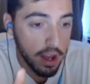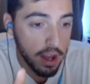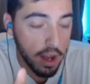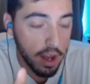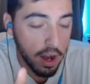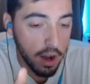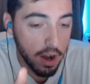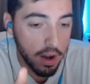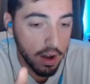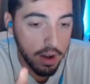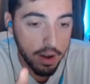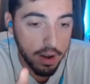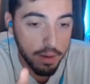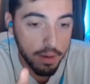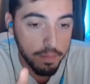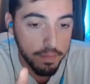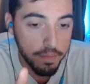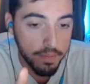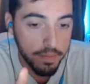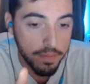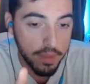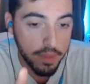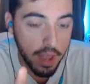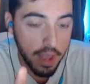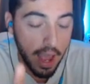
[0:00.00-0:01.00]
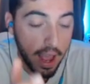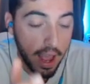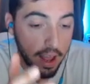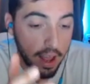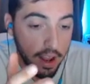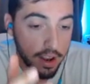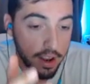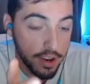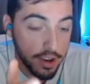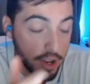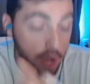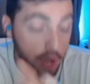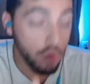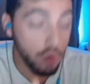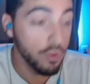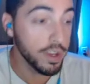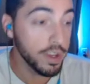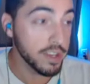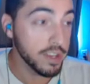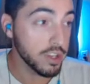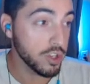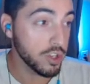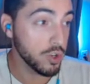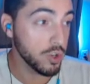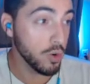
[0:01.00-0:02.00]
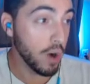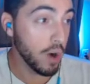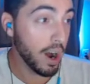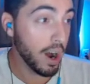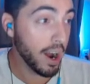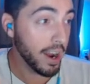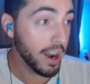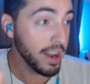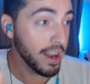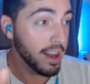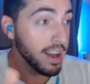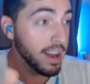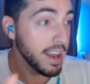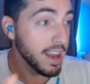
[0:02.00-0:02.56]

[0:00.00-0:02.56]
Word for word: Um, not only is it too high,